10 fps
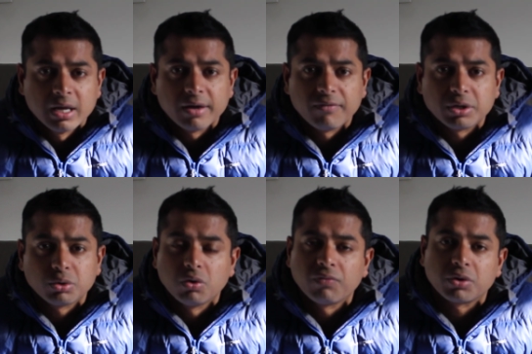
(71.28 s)
when you
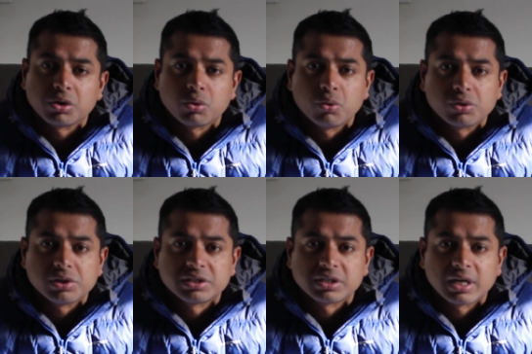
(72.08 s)
go for your
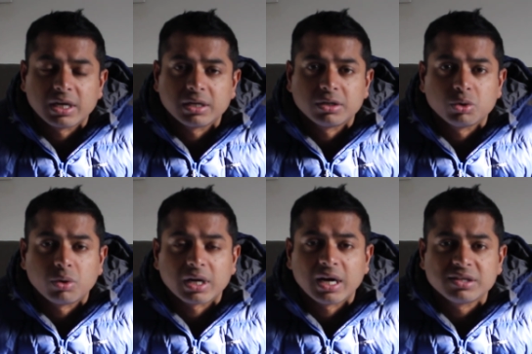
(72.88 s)
orals and you
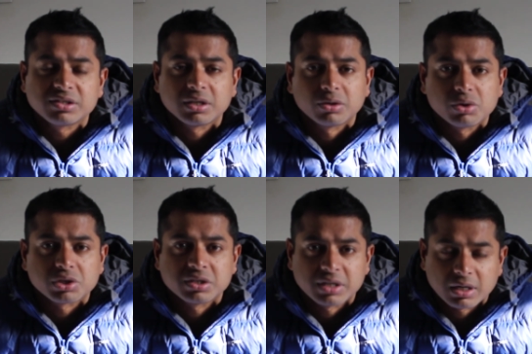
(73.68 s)
are answering
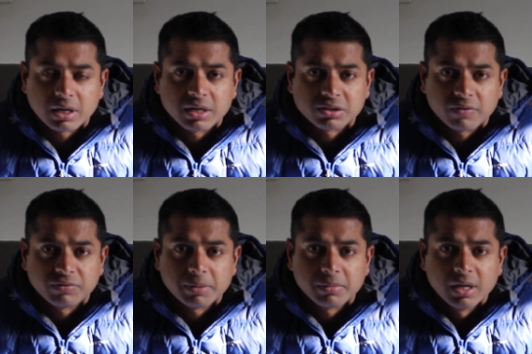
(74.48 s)
questions that are asked of
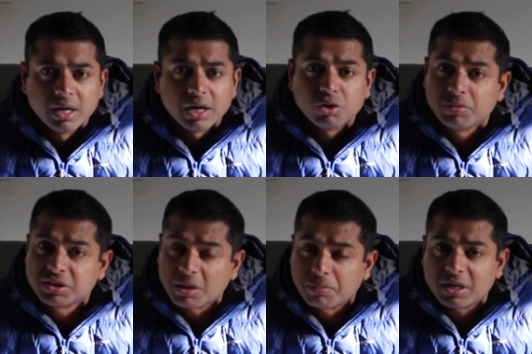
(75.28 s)
them. You'll be
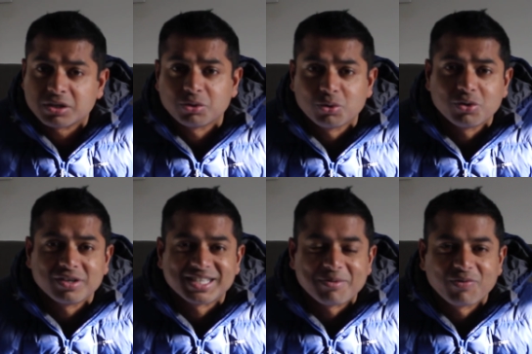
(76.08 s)
surprised to know
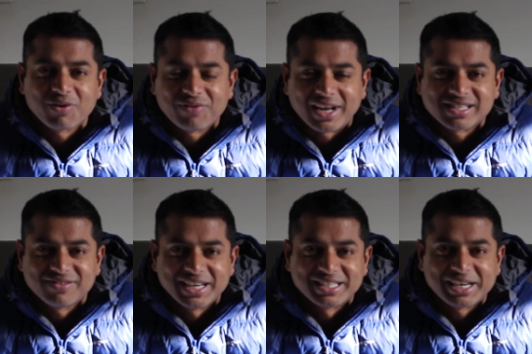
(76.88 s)
some of the facts
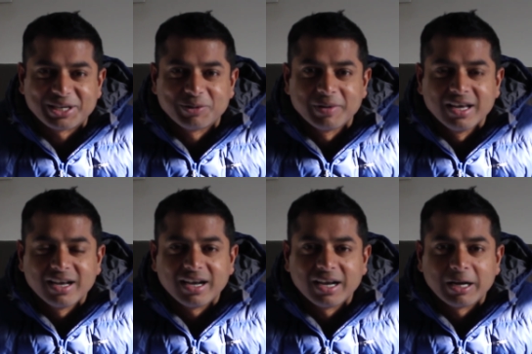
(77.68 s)
when I tell you,
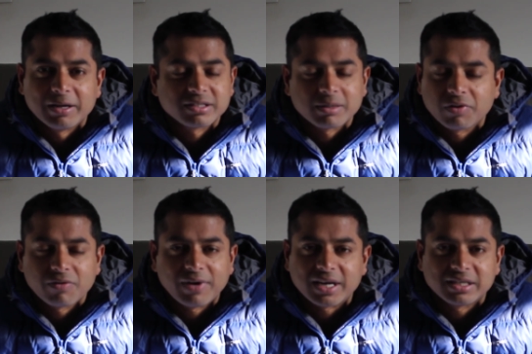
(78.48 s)
uh, some of the
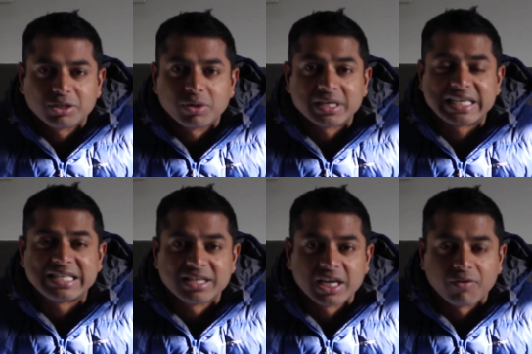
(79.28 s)
facts that you can
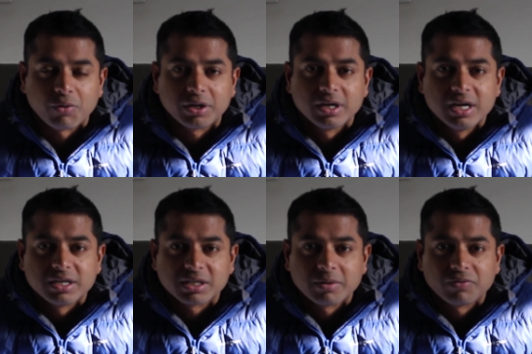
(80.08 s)
easily avoid,
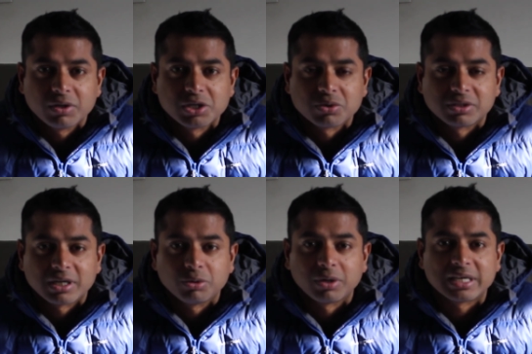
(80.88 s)
some of the issues
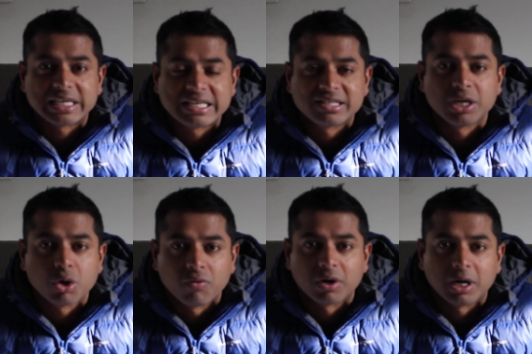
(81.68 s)
that you can easily
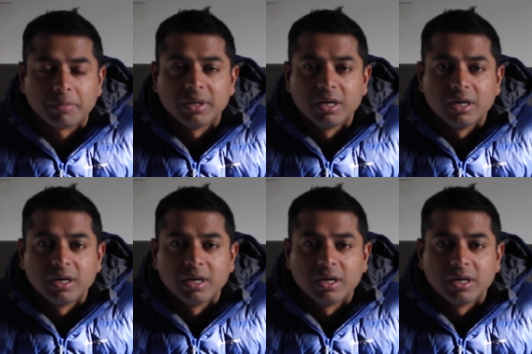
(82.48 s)
overcome